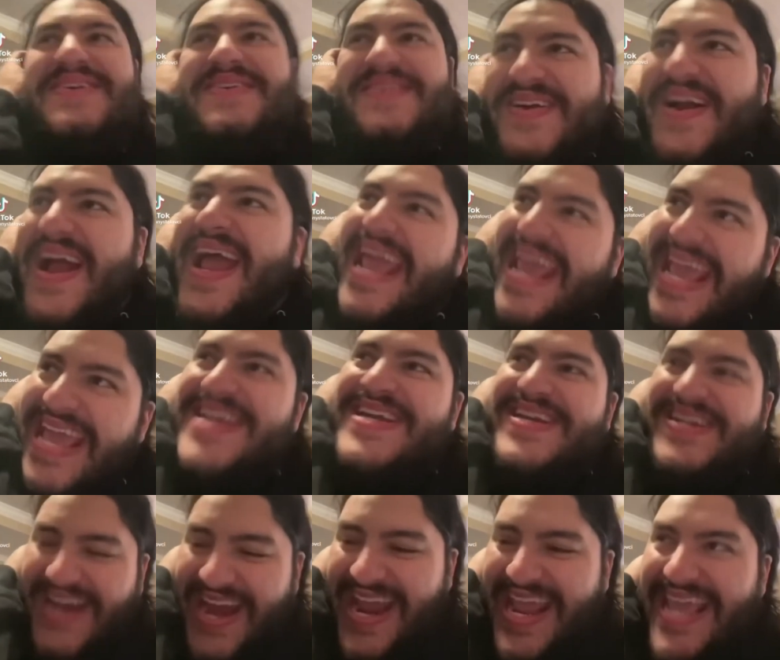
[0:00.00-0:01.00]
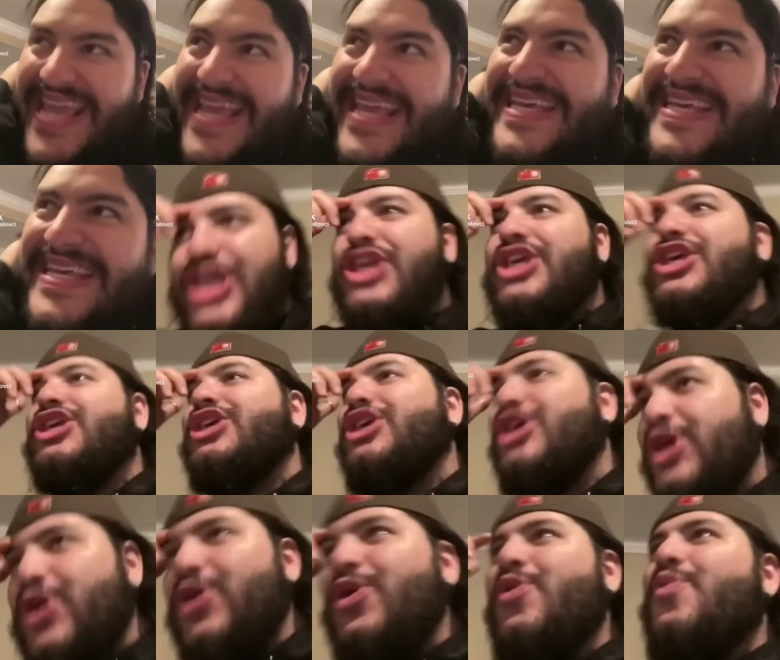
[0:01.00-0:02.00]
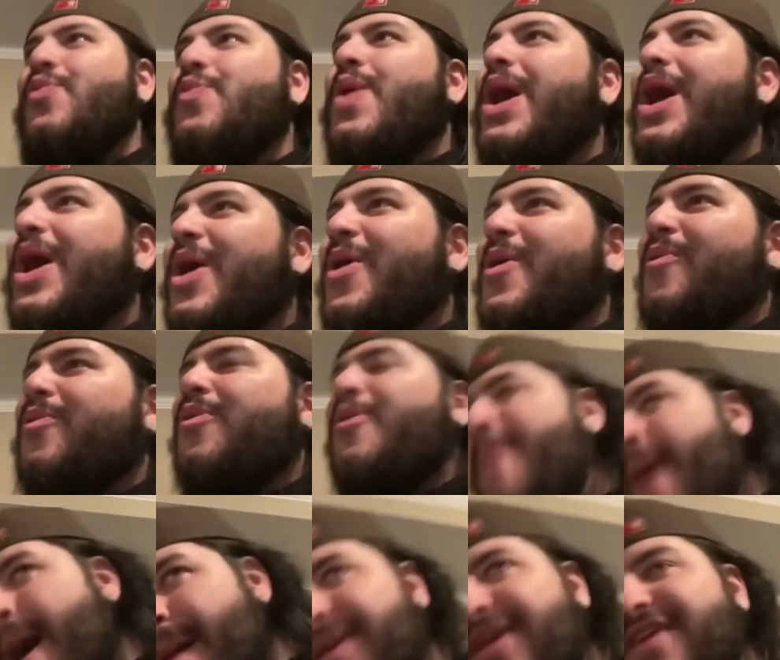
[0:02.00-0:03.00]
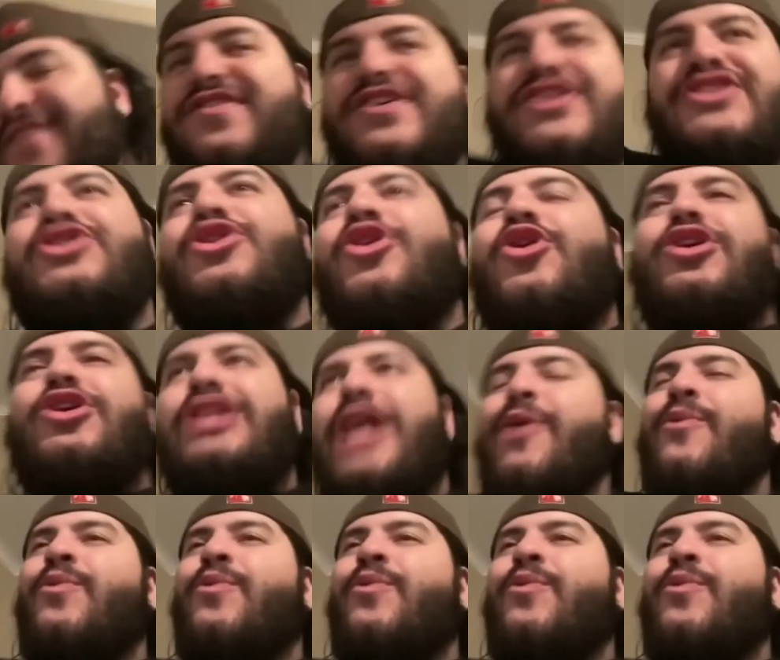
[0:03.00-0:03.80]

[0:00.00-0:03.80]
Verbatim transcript: sure, it's flirting that. You, right, my mom is this girl I